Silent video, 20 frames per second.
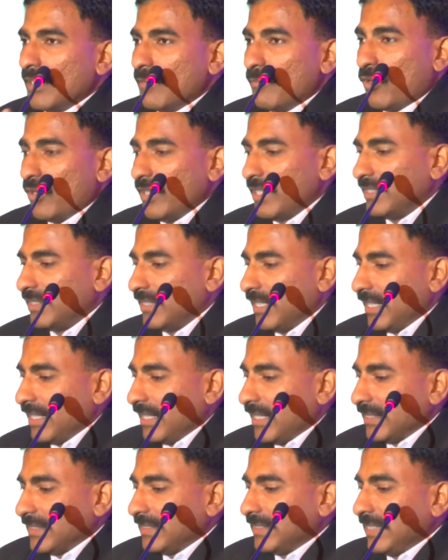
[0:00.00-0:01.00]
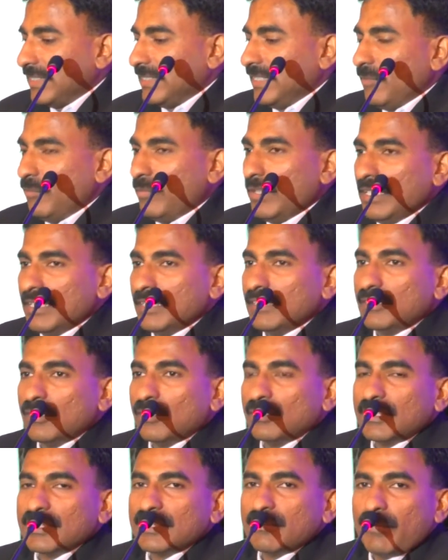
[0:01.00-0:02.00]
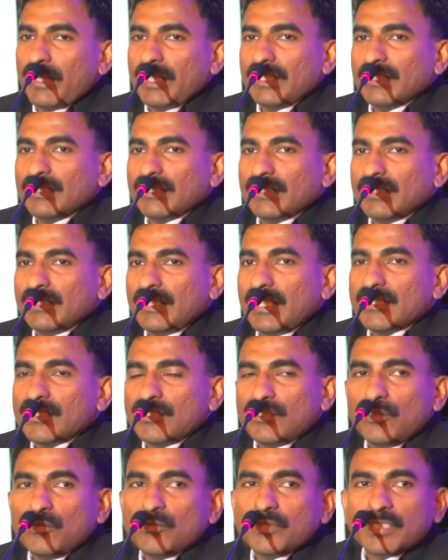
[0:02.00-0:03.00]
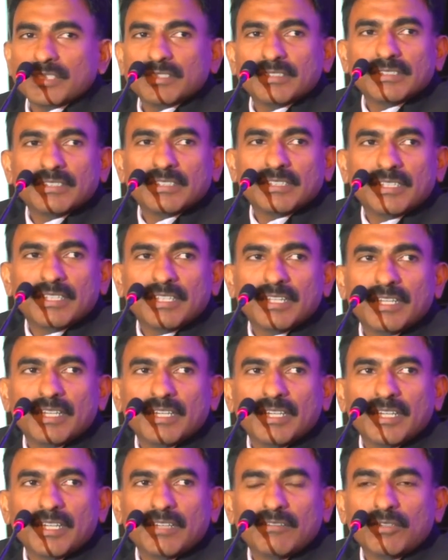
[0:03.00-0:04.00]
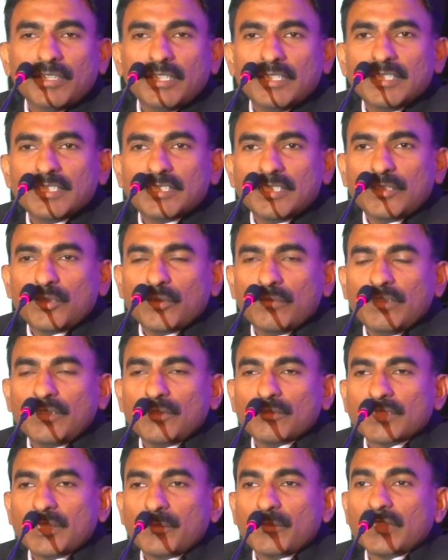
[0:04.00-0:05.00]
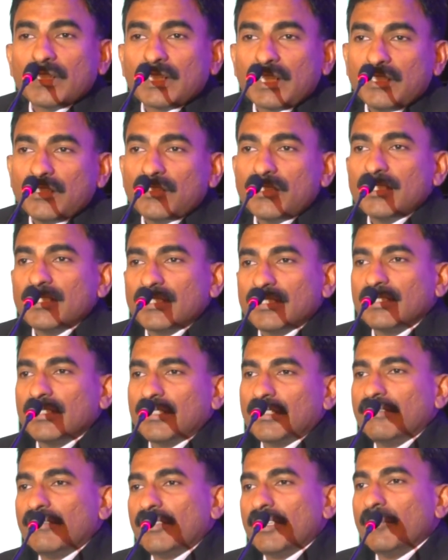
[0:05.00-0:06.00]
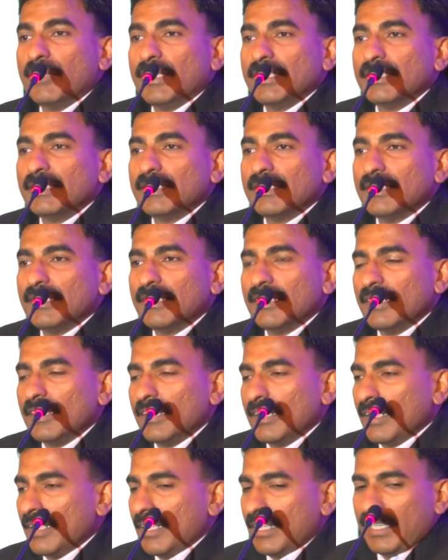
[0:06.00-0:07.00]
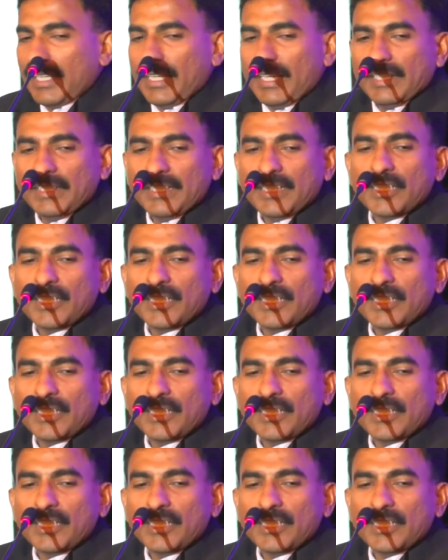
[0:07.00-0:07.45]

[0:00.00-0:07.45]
more than 60 billion total spend. That's huge. It is equivalent to some of the countries, for the matter. And